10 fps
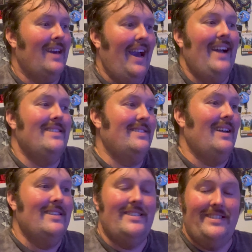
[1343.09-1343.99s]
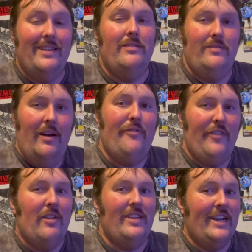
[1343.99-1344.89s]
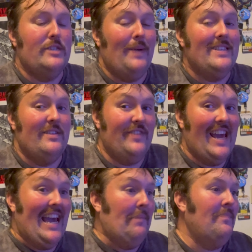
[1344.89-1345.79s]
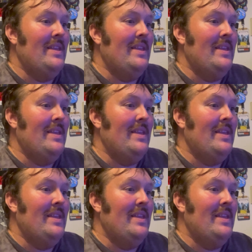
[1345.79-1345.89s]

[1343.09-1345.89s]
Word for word: and a, still a fairly expensive game.